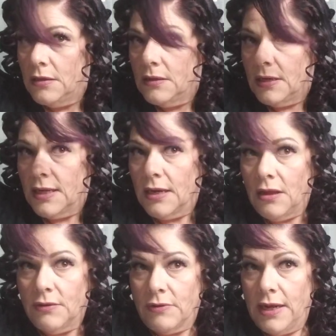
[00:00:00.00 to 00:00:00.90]
Did I get all
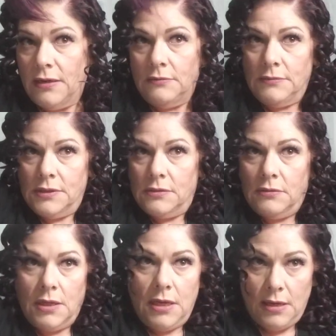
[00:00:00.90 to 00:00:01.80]
the randoms?
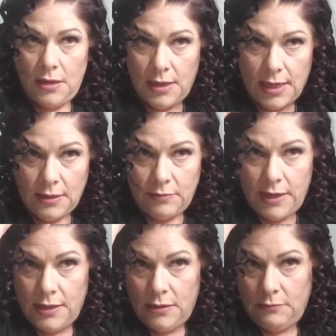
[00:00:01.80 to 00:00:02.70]
Okay, I got the
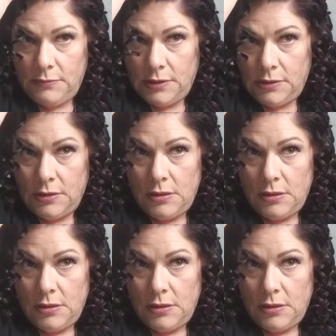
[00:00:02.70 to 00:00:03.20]
randoms.